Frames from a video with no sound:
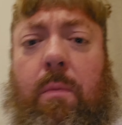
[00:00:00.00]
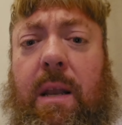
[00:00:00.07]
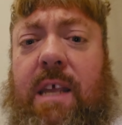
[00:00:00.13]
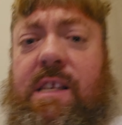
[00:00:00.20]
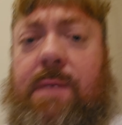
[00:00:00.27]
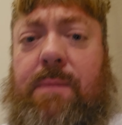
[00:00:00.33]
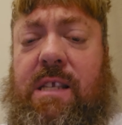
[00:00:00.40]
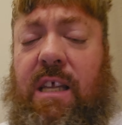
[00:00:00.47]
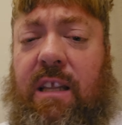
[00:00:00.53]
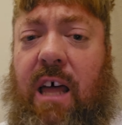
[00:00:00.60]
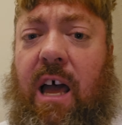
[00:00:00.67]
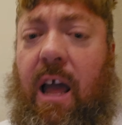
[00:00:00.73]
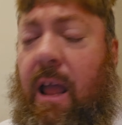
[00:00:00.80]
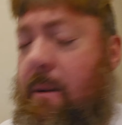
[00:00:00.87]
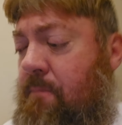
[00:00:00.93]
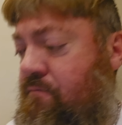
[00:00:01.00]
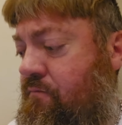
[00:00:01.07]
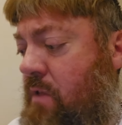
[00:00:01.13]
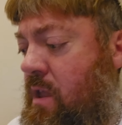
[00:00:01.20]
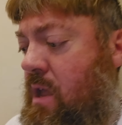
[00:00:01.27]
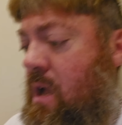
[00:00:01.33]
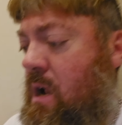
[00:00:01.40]
Mormonism is a lie.
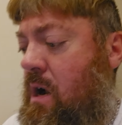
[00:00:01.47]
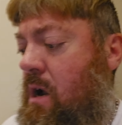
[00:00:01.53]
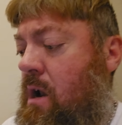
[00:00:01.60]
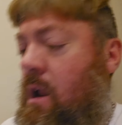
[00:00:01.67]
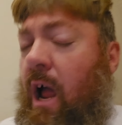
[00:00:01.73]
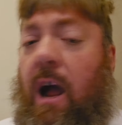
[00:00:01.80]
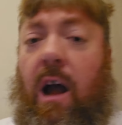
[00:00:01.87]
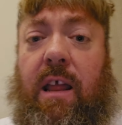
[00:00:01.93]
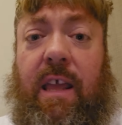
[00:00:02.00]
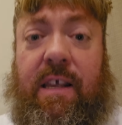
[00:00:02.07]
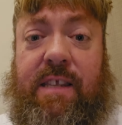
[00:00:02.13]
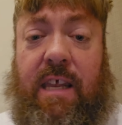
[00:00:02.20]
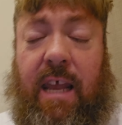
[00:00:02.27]
Uh,